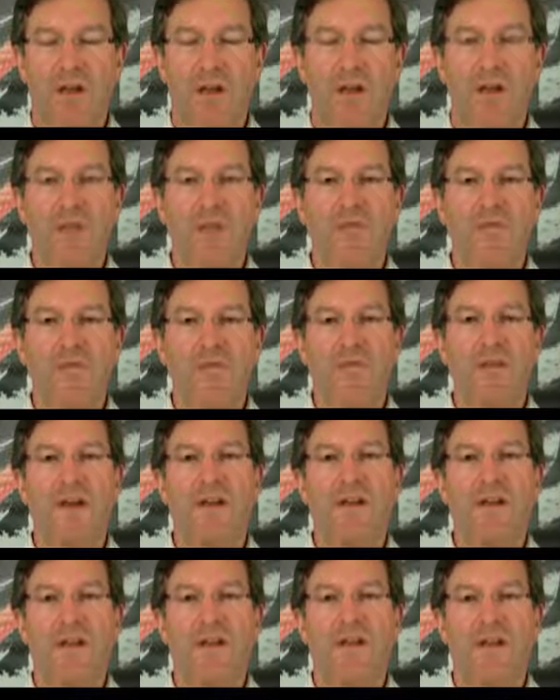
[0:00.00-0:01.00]
and then
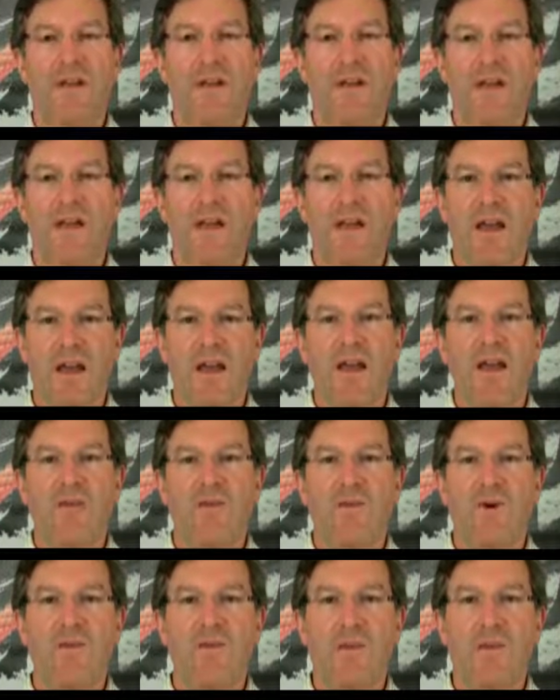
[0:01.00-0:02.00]
finally,
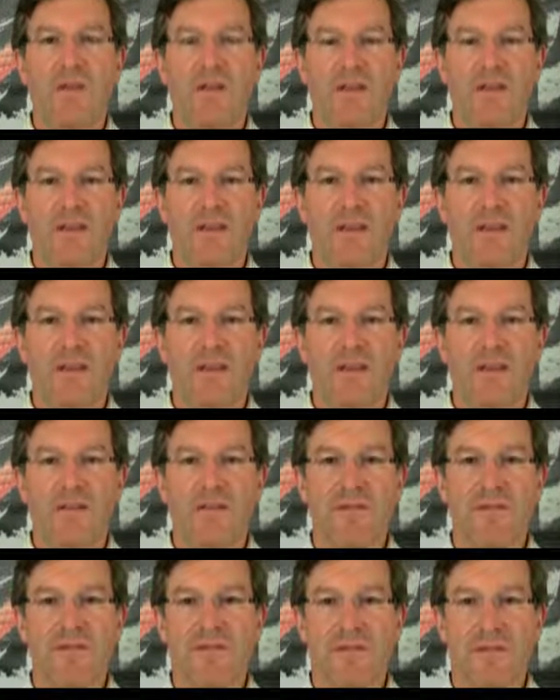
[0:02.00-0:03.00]
how are we going to get
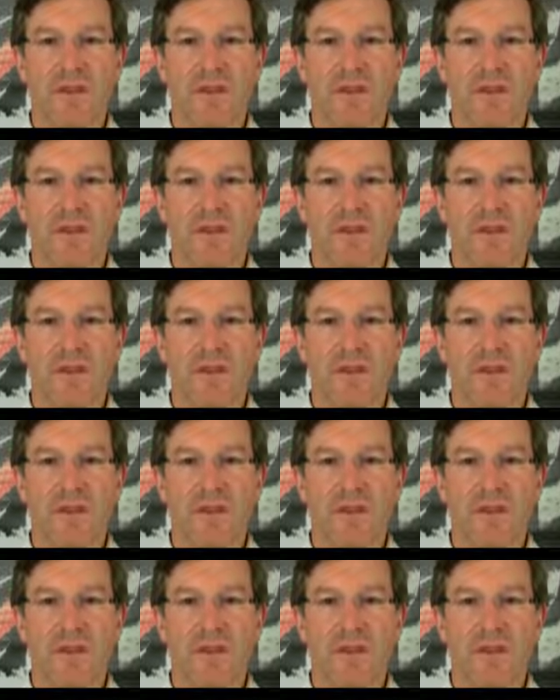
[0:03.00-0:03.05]
there?